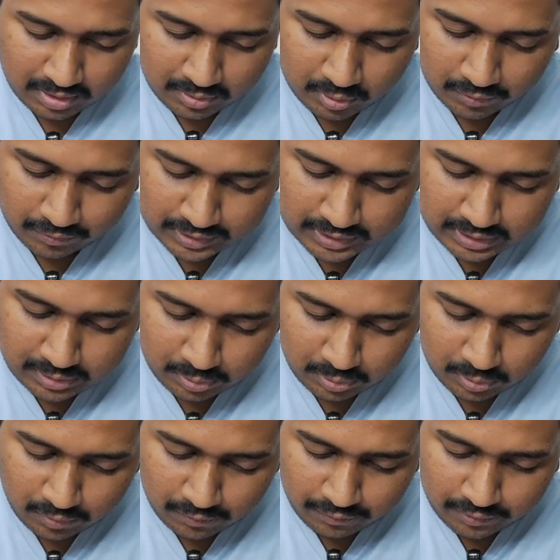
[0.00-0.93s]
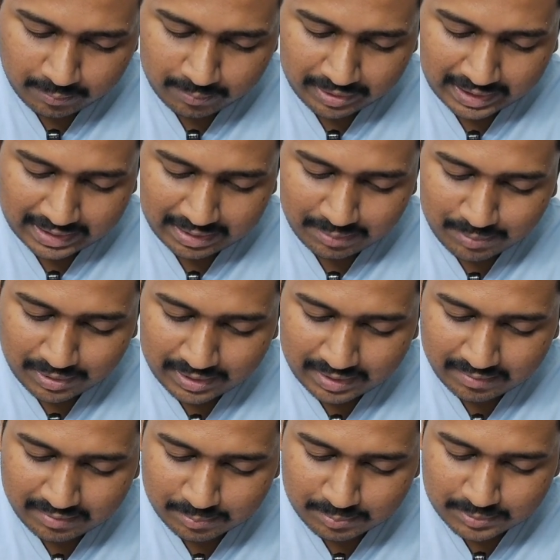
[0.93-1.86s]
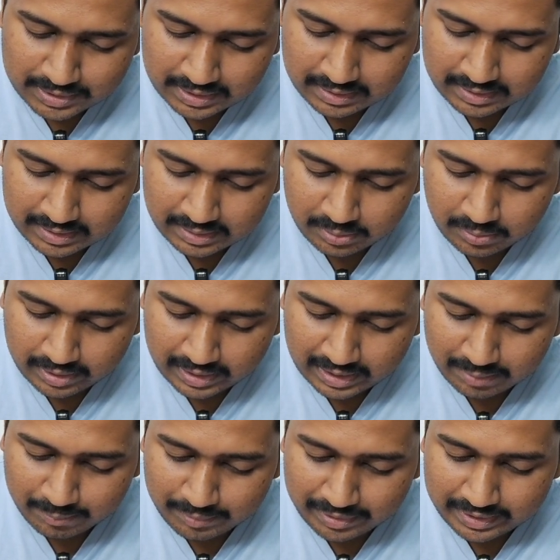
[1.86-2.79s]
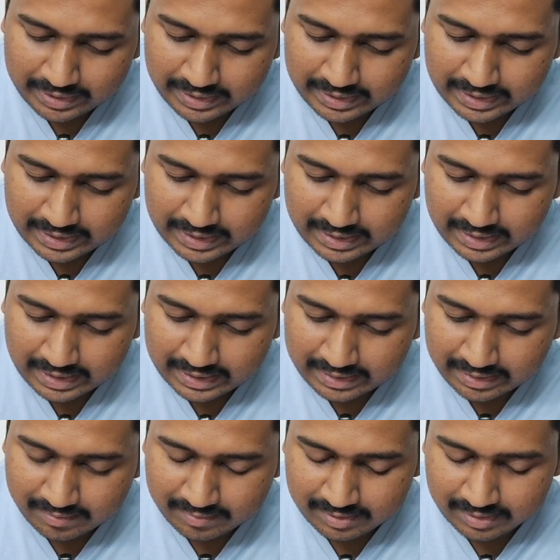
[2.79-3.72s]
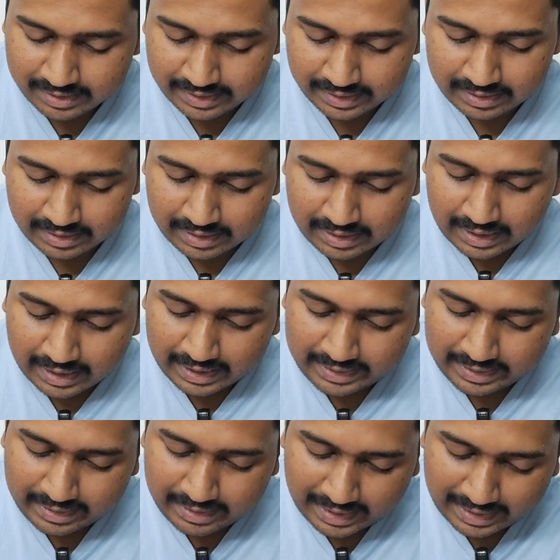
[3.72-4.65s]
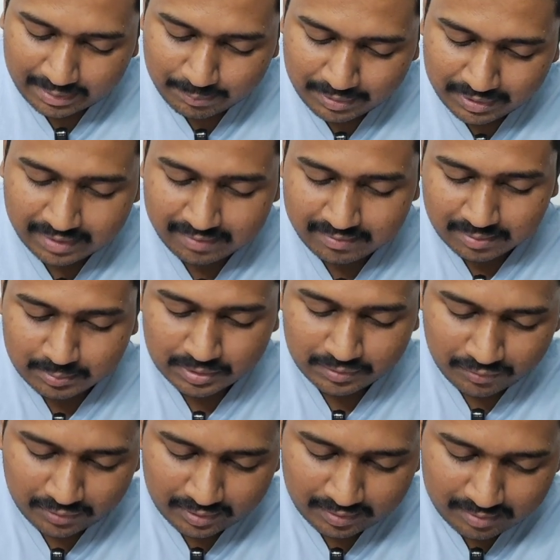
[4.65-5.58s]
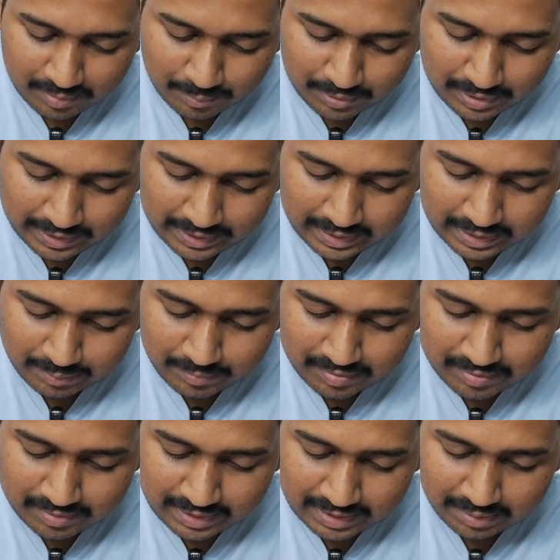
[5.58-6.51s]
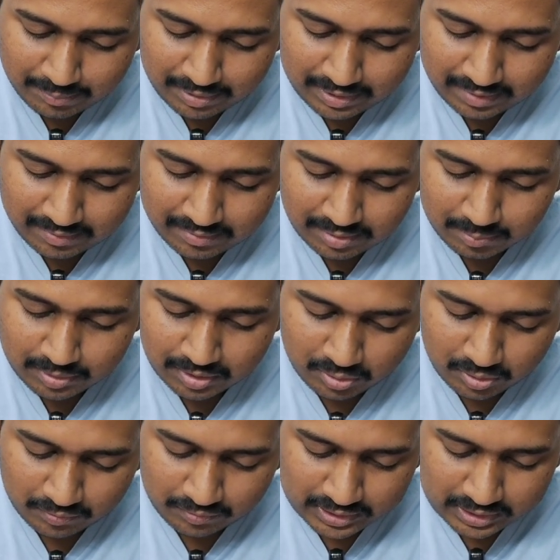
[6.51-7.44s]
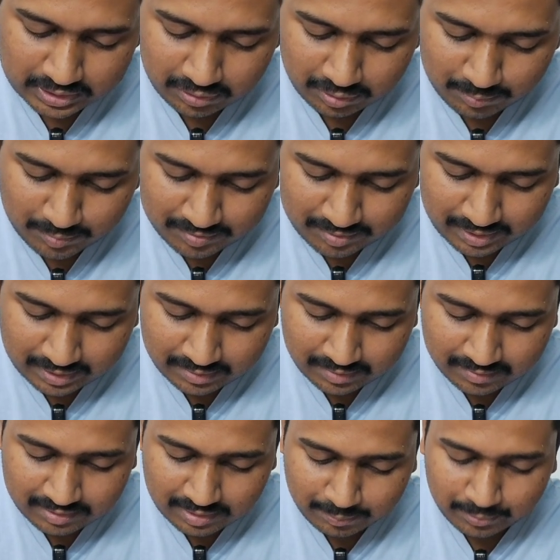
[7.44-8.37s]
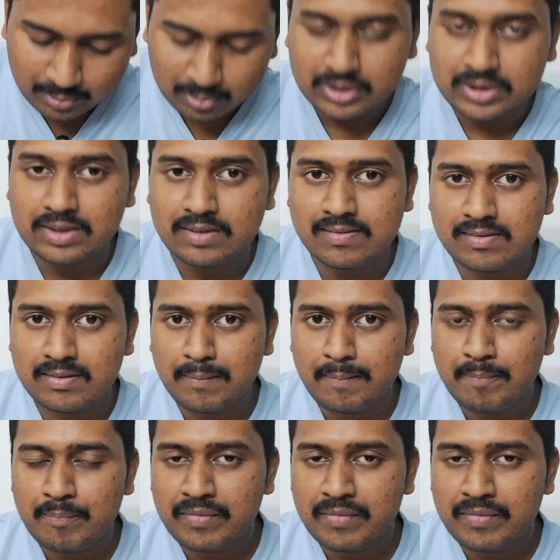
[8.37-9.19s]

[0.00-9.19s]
So first you have to go from rank building subject, then to rank maintaining and rank deciding. And in rank building subject, for example, anatomy is a rank building subject, so first you will be seeing the skipped questions.